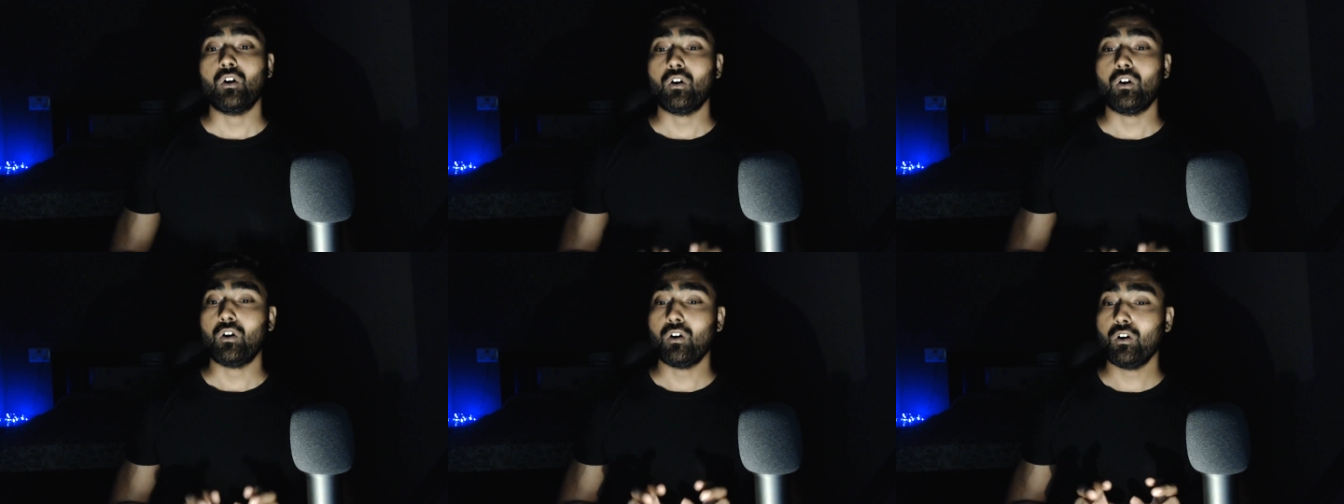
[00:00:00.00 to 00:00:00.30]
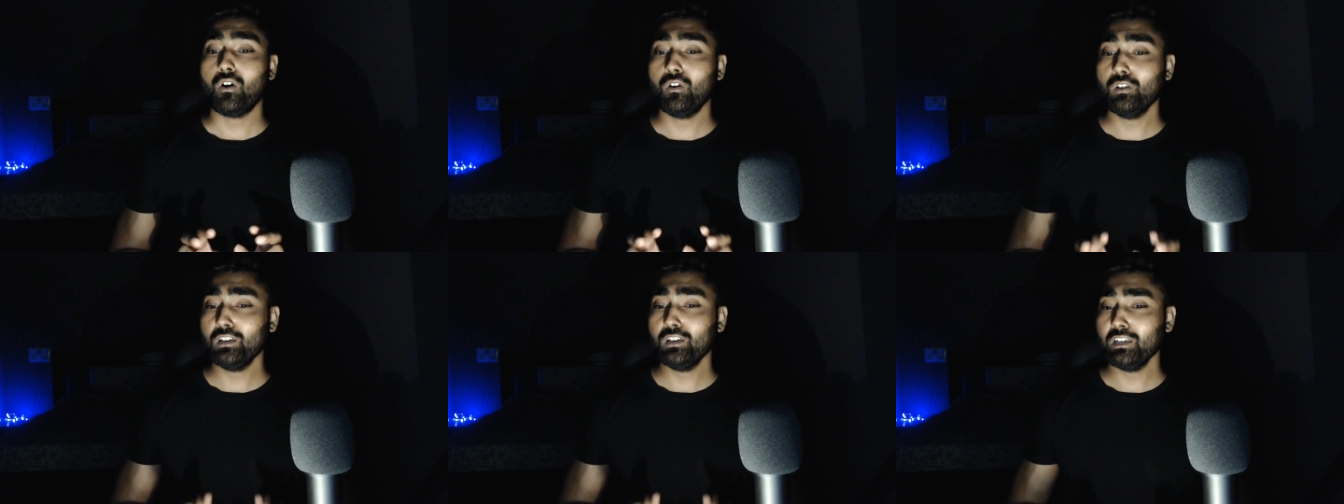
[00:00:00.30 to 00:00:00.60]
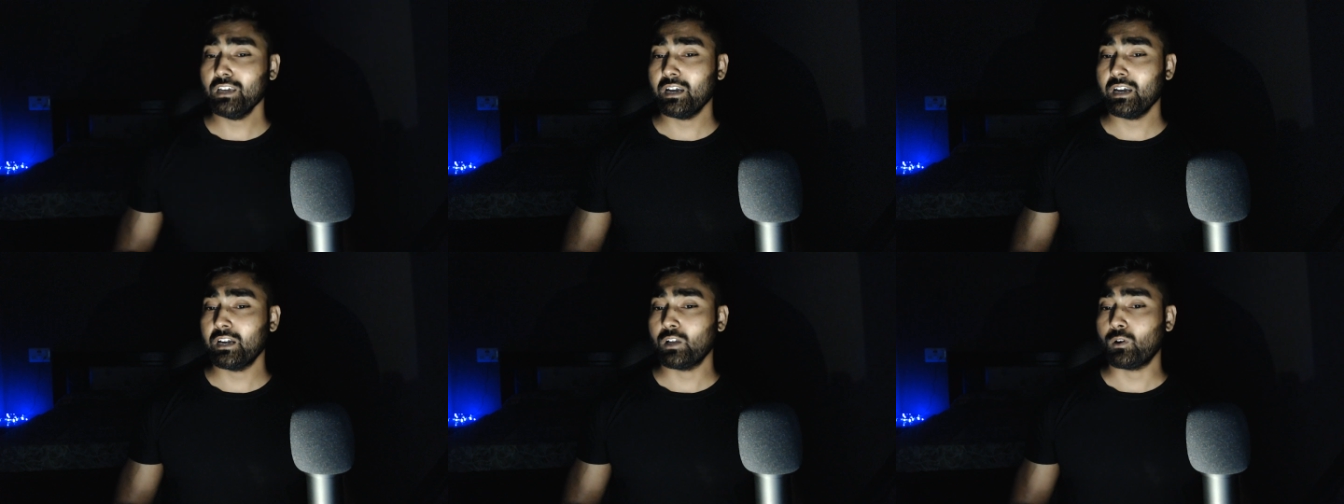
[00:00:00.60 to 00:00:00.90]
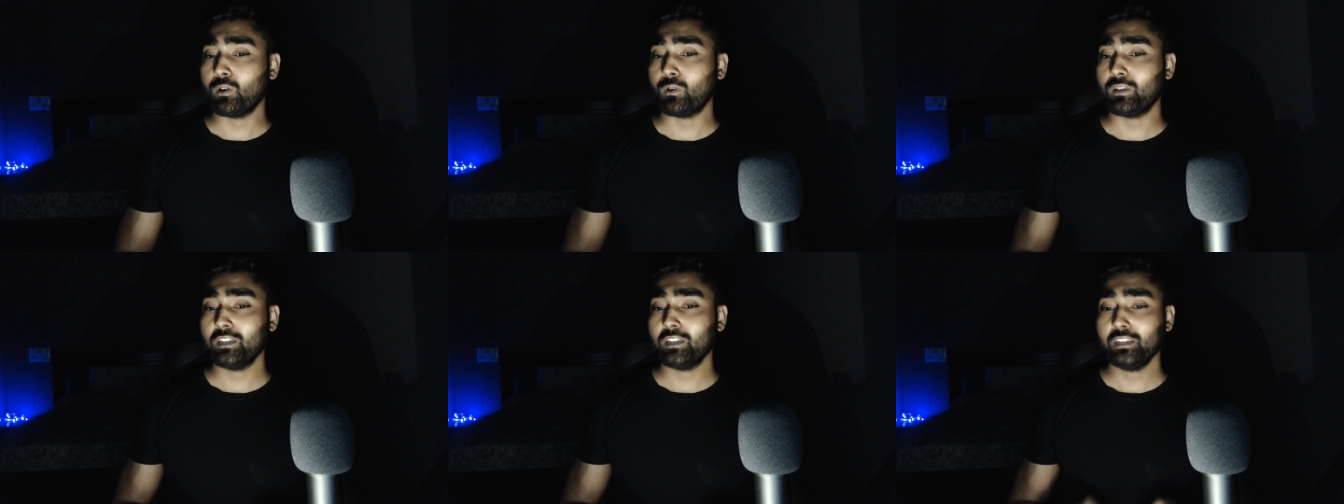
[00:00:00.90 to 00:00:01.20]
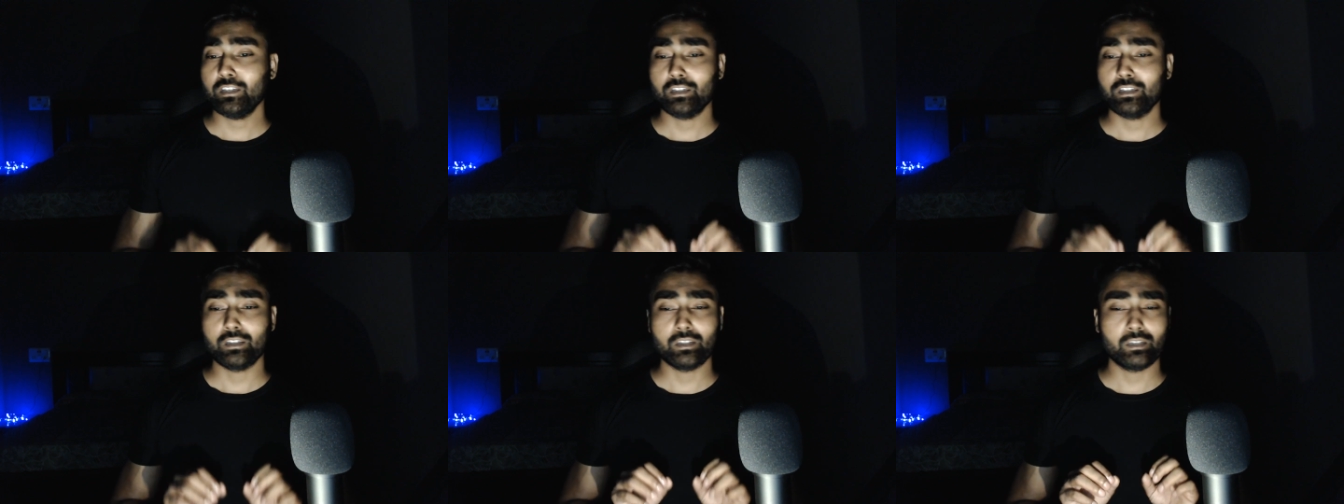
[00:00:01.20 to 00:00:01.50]
only and only
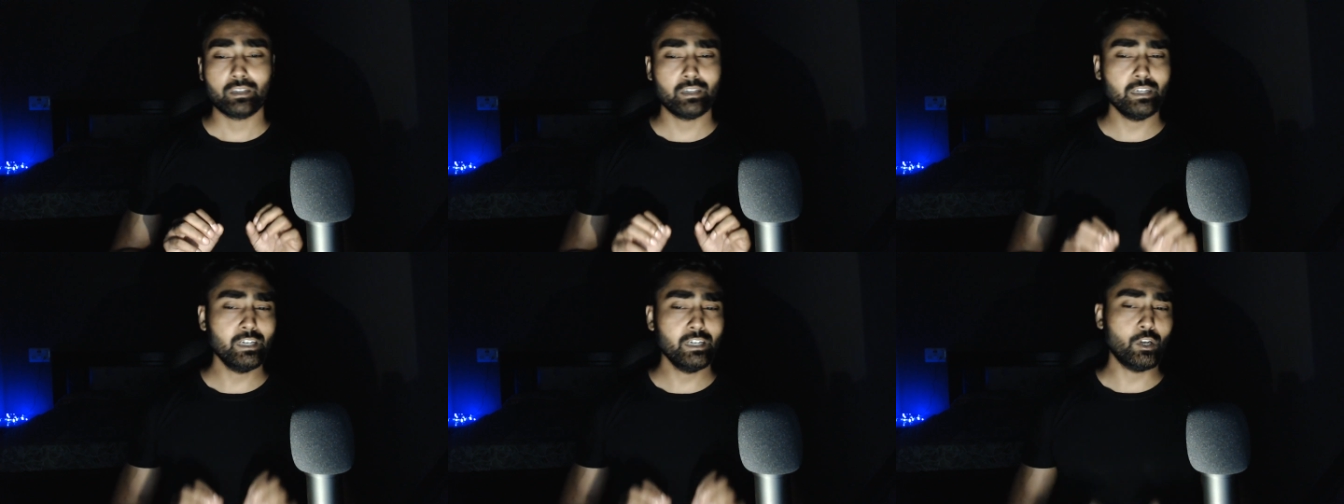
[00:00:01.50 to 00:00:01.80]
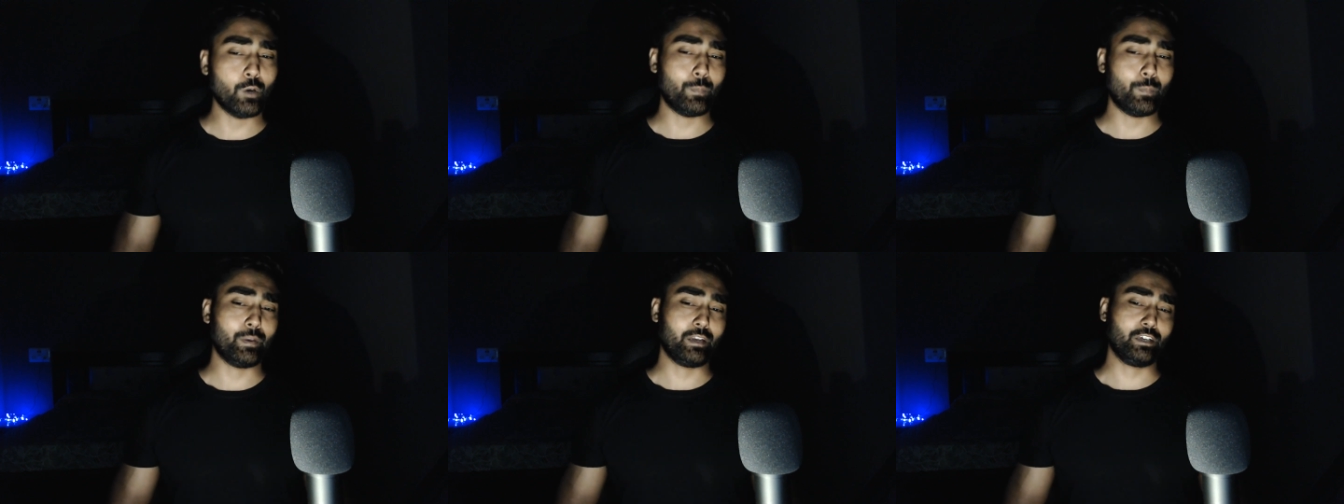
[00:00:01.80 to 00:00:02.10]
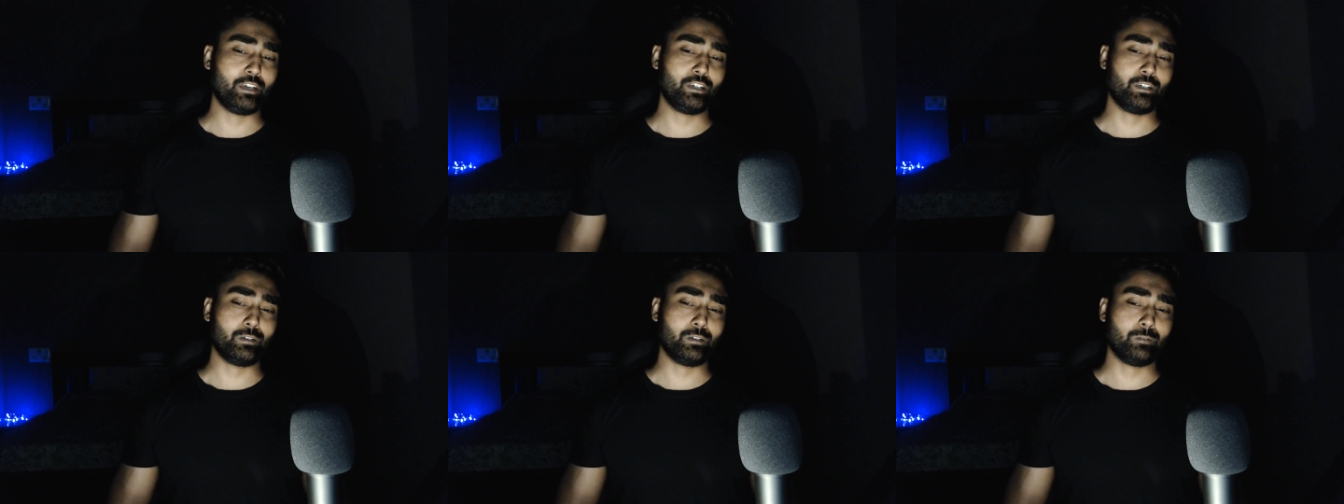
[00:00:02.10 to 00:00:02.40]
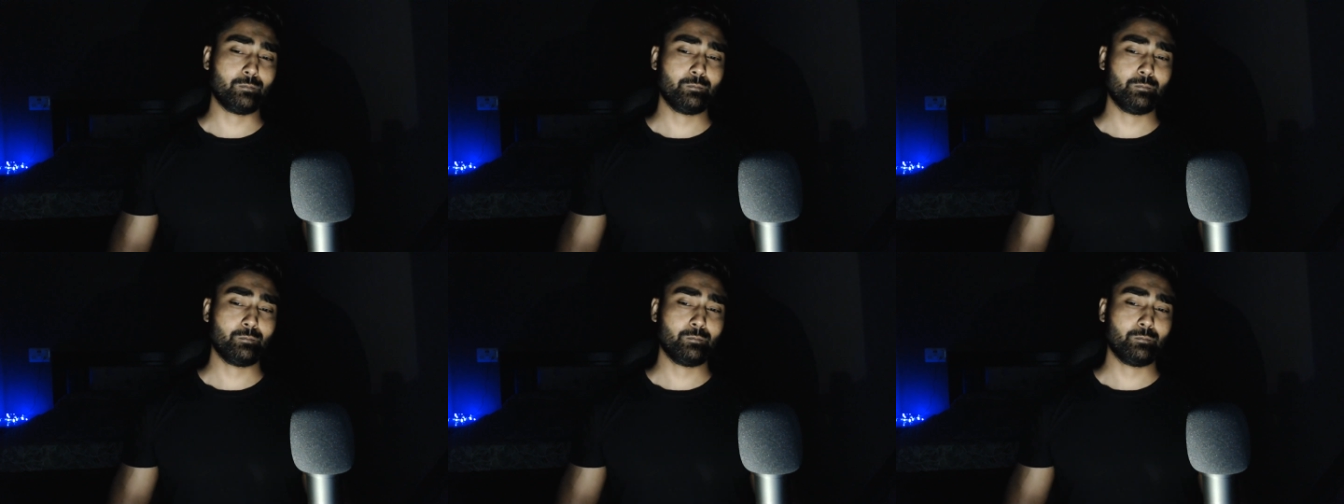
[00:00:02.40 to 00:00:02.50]
read operation,